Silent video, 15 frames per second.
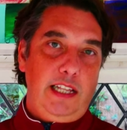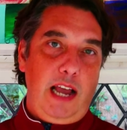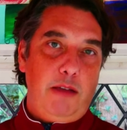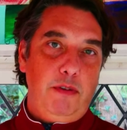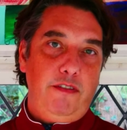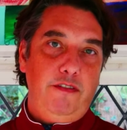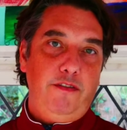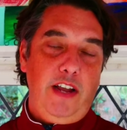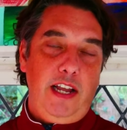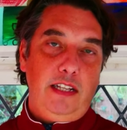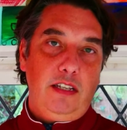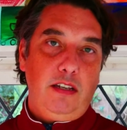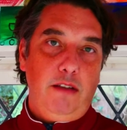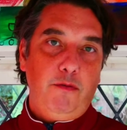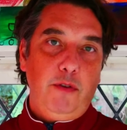they would
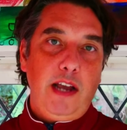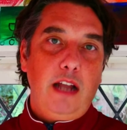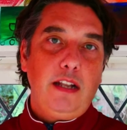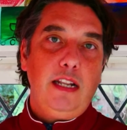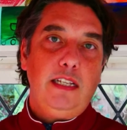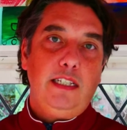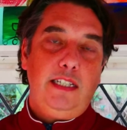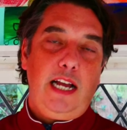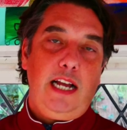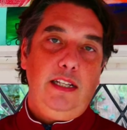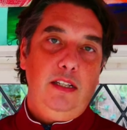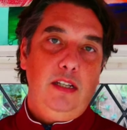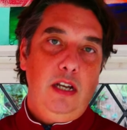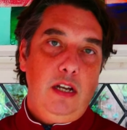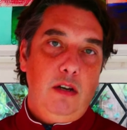fit. So if we
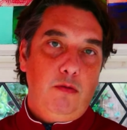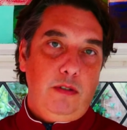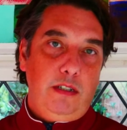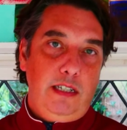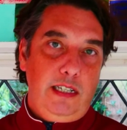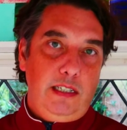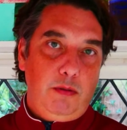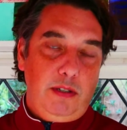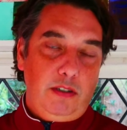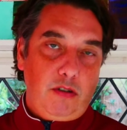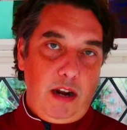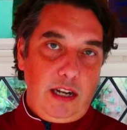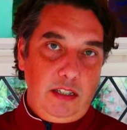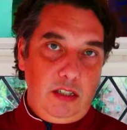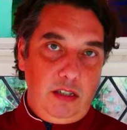understand what it is we're
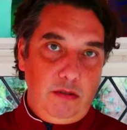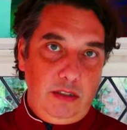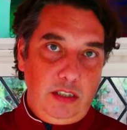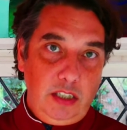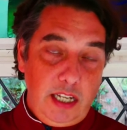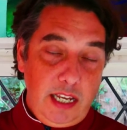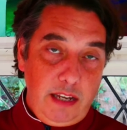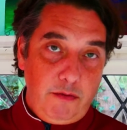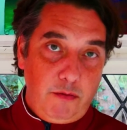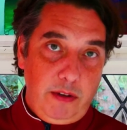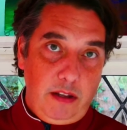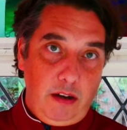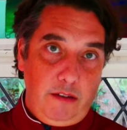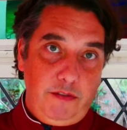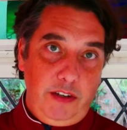trying to achieve
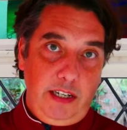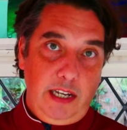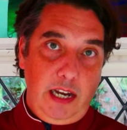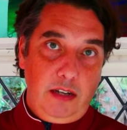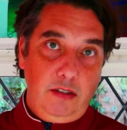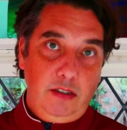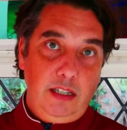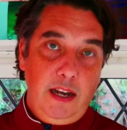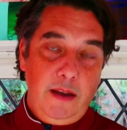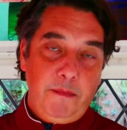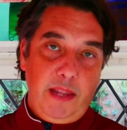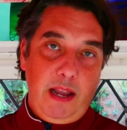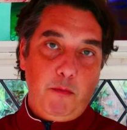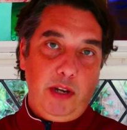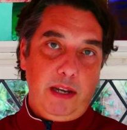with our videos,
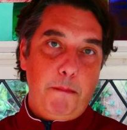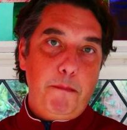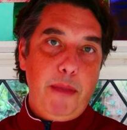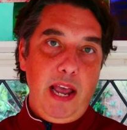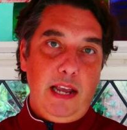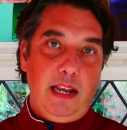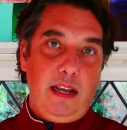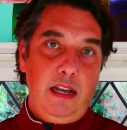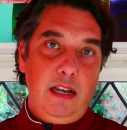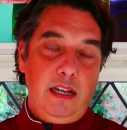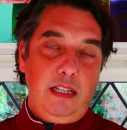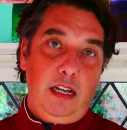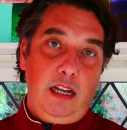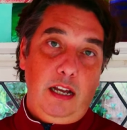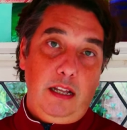then we can pick
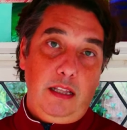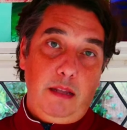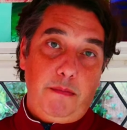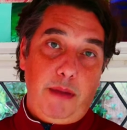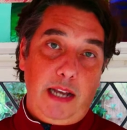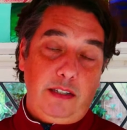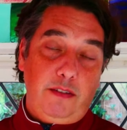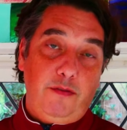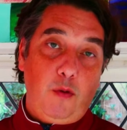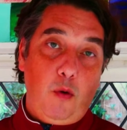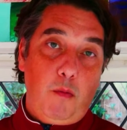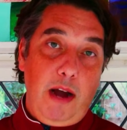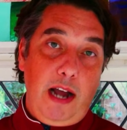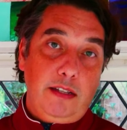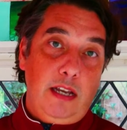the best
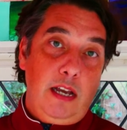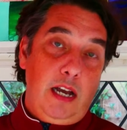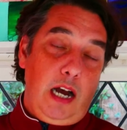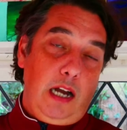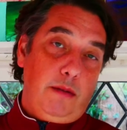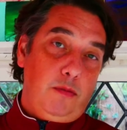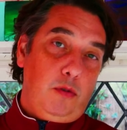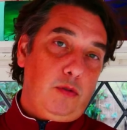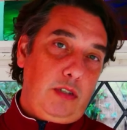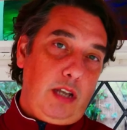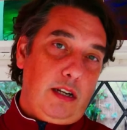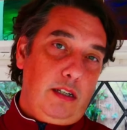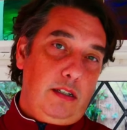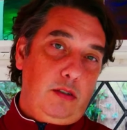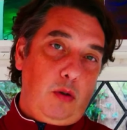format. And I'm
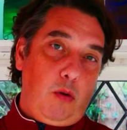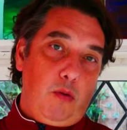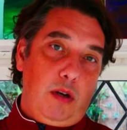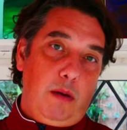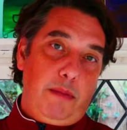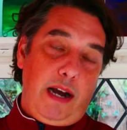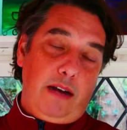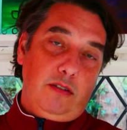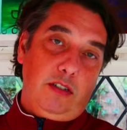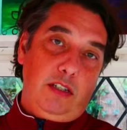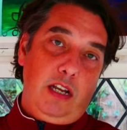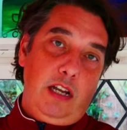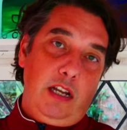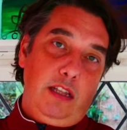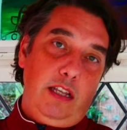also going to talk
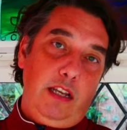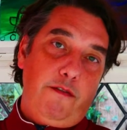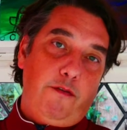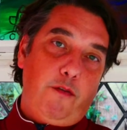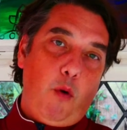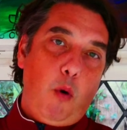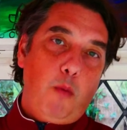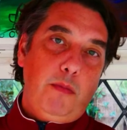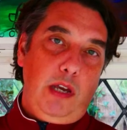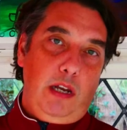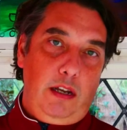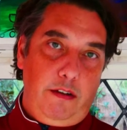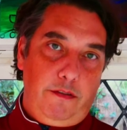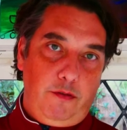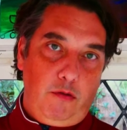about the
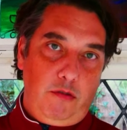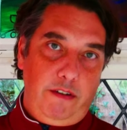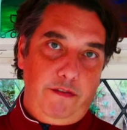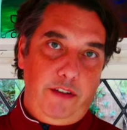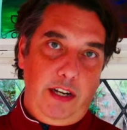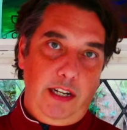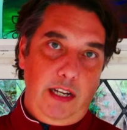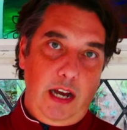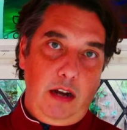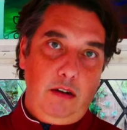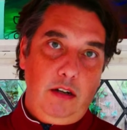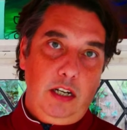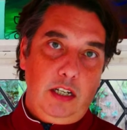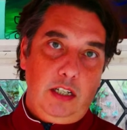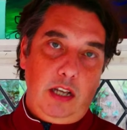formula for a
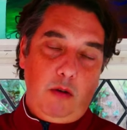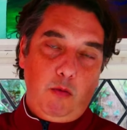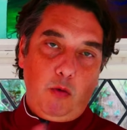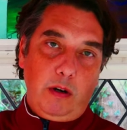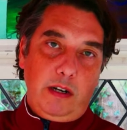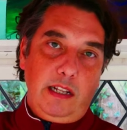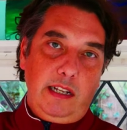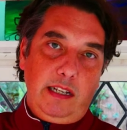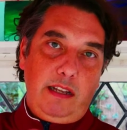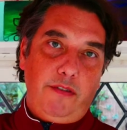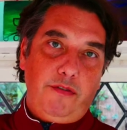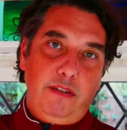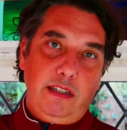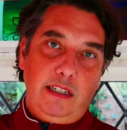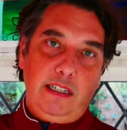video. So what are the
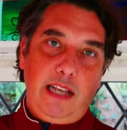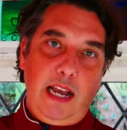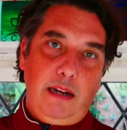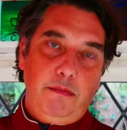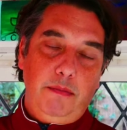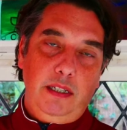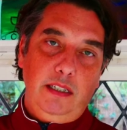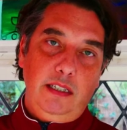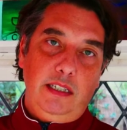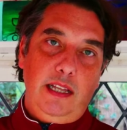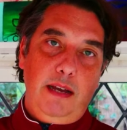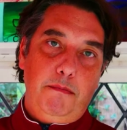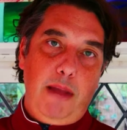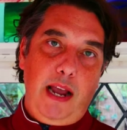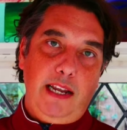different segments
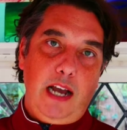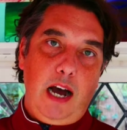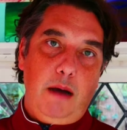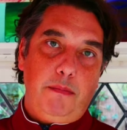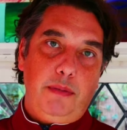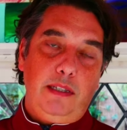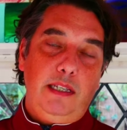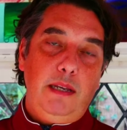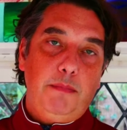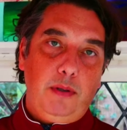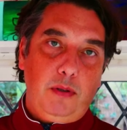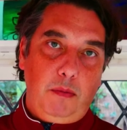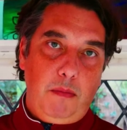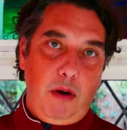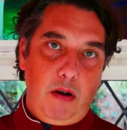that make up a
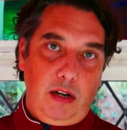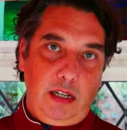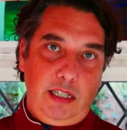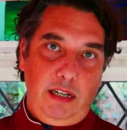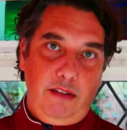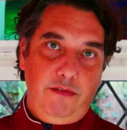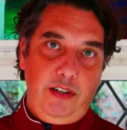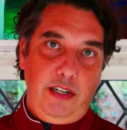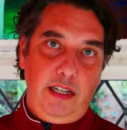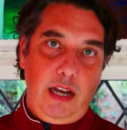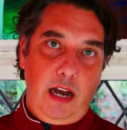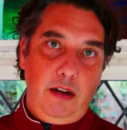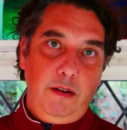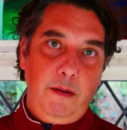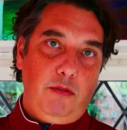typical marketing
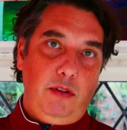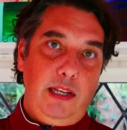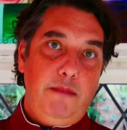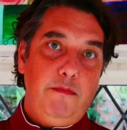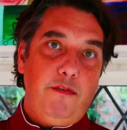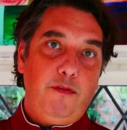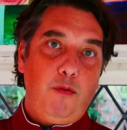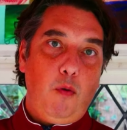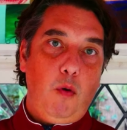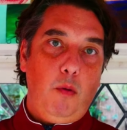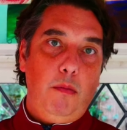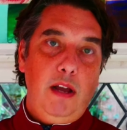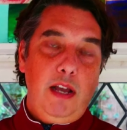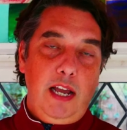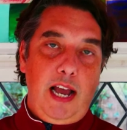video, and it will
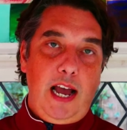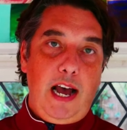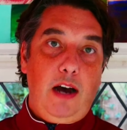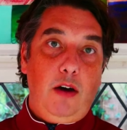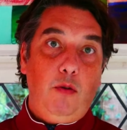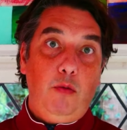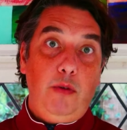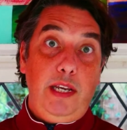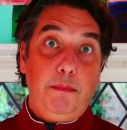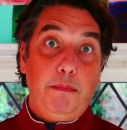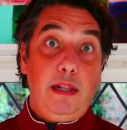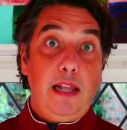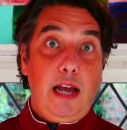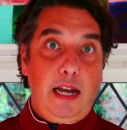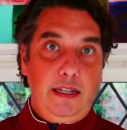inform how we
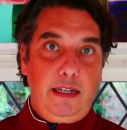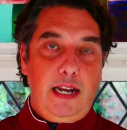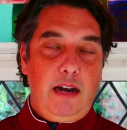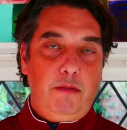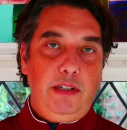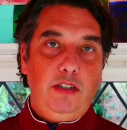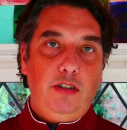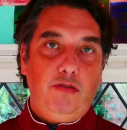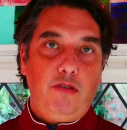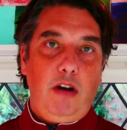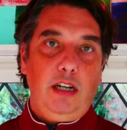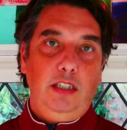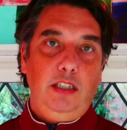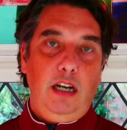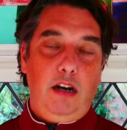plan and how we
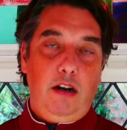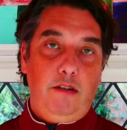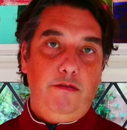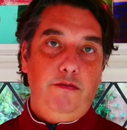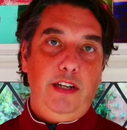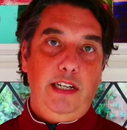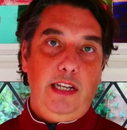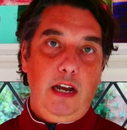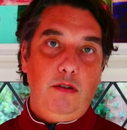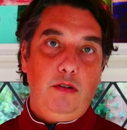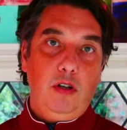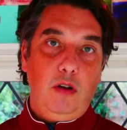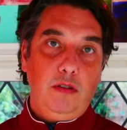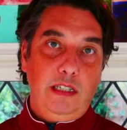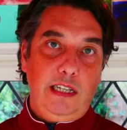structure our video
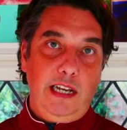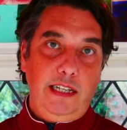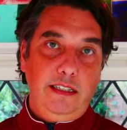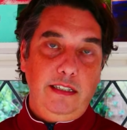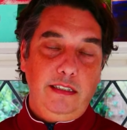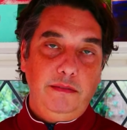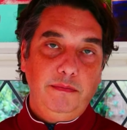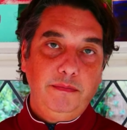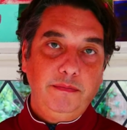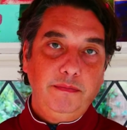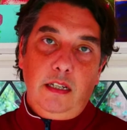content.